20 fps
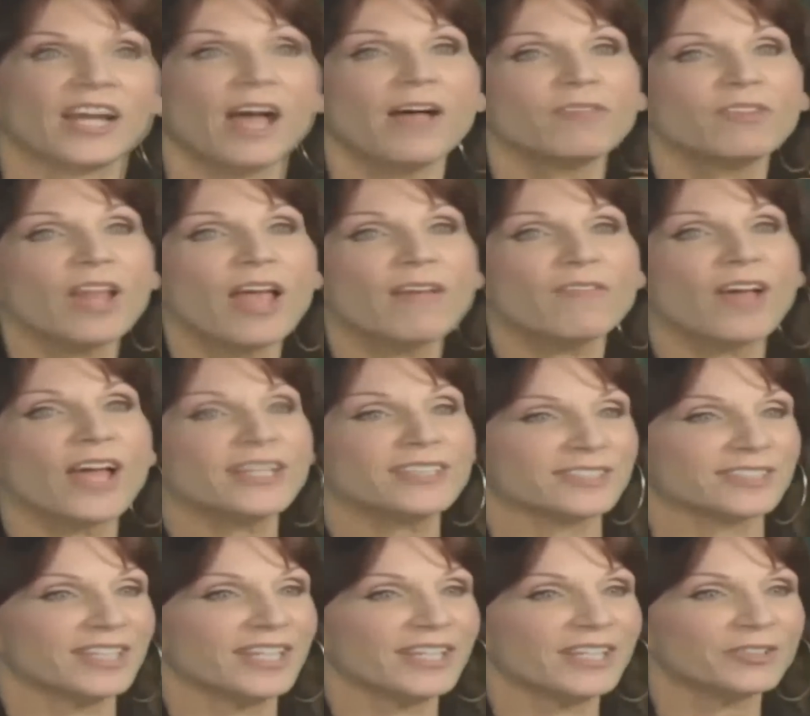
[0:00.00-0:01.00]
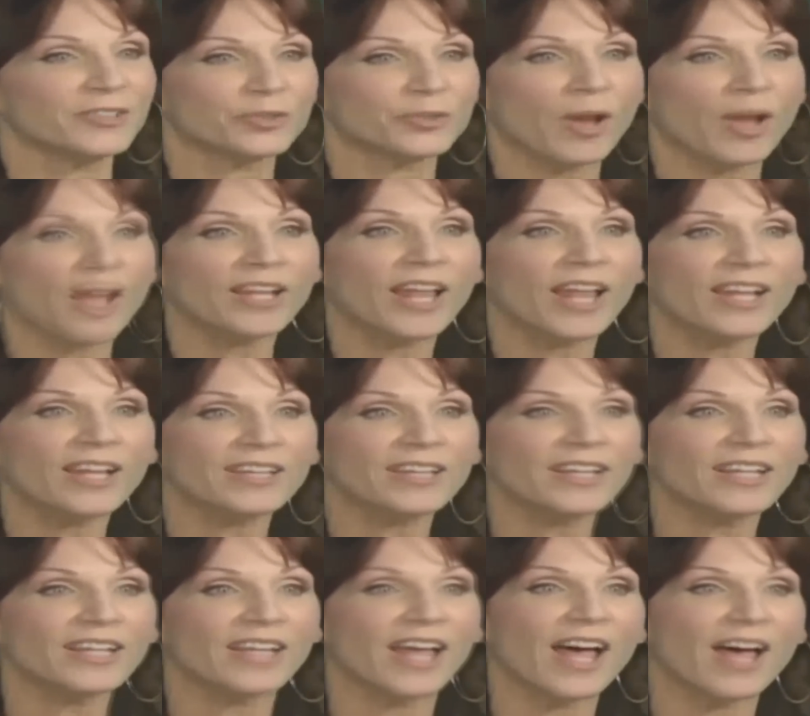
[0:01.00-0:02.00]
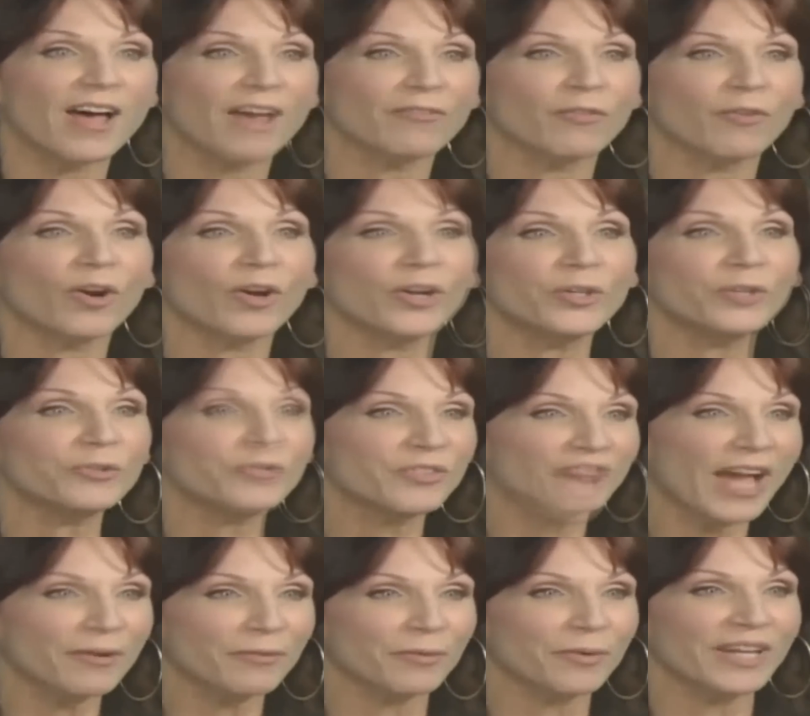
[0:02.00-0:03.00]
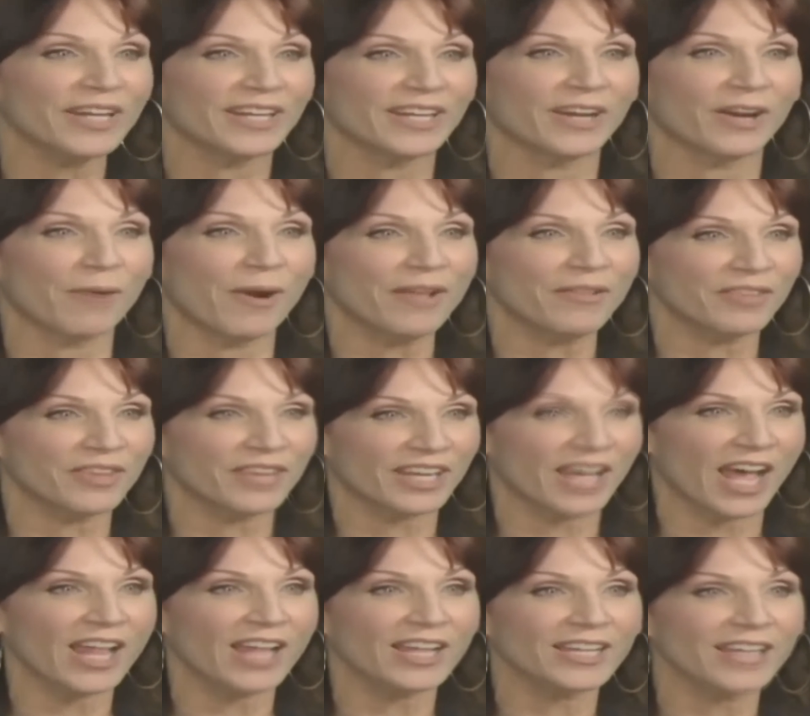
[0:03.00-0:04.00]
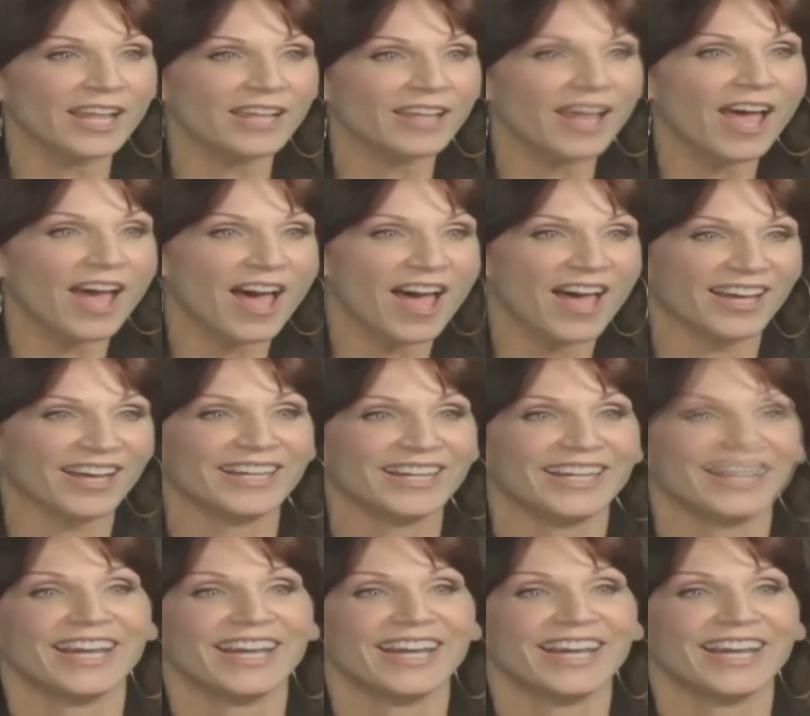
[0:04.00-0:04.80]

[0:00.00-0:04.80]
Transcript: "Of love I sing, tra la la la, for you got ring around the collar la."